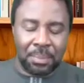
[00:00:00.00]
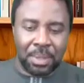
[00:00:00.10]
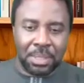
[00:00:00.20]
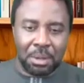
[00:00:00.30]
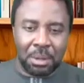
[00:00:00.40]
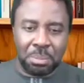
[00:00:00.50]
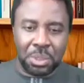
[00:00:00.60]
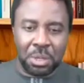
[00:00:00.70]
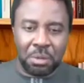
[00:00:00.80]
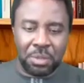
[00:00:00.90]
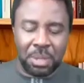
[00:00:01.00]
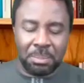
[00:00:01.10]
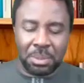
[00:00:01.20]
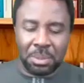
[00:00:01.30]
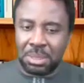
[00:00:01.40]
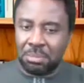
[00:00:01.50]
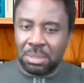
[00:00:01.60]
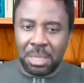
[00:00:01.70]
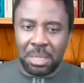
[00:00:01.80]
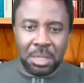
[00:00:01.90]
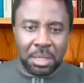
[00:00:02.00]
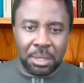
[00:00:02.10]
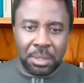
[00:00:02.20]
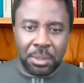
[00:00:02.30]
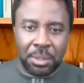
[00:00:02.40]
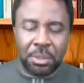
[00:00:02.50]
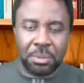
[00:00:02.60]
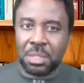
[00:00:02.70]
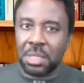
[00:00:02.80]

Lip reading: just observe them. Don't give them any other cues.